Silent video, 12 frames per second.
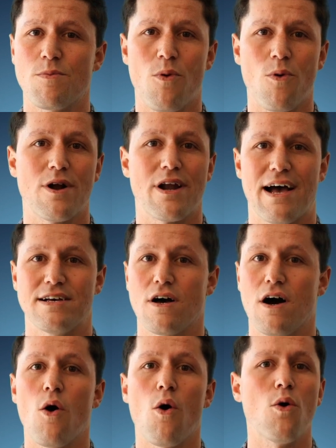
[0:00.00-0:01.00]
report
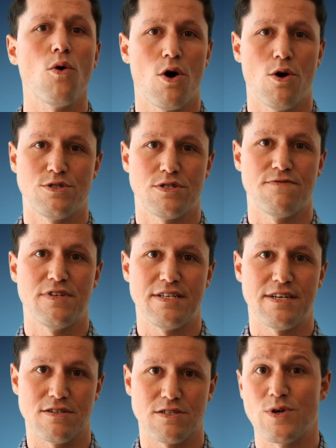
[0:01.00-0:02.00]
has a whole host of
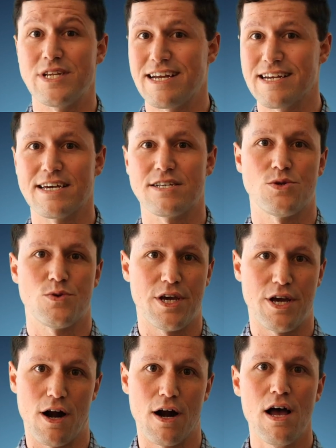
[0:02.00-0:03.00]
details that we didn't get to
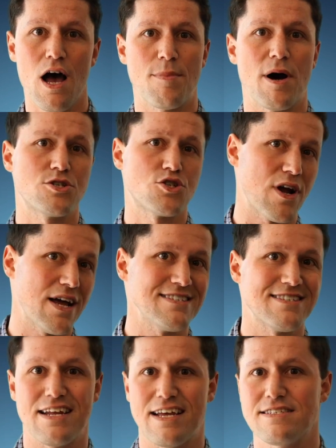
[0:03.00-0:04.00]
here about
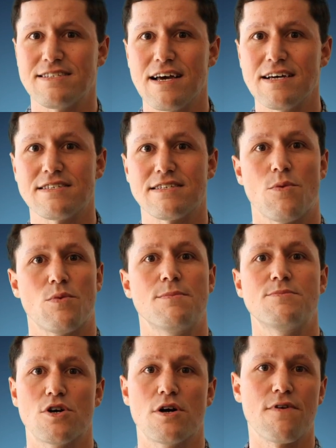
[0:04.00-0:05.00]
trends and insights that
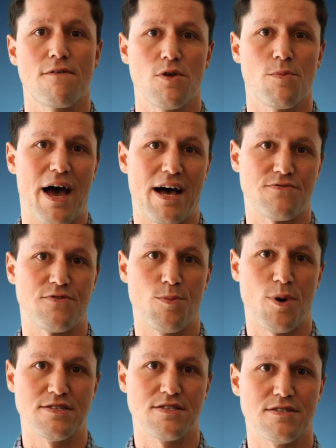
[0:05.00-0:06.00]
we observed over the
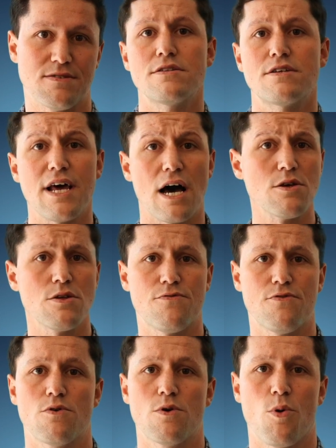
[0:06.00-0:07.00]
past few months. To
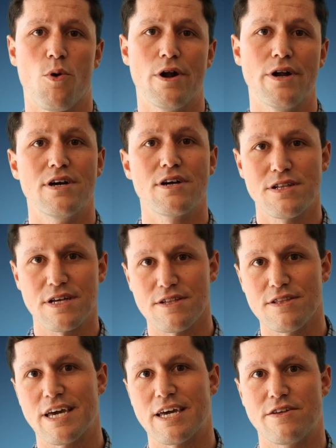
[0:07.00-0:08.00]
download the full report,
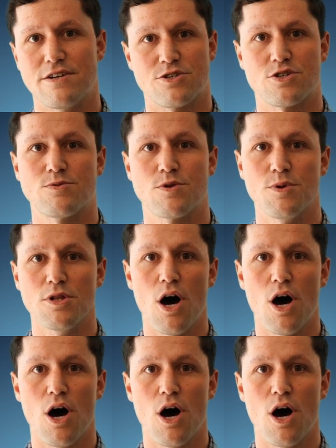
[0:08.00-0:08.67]
click the link in the description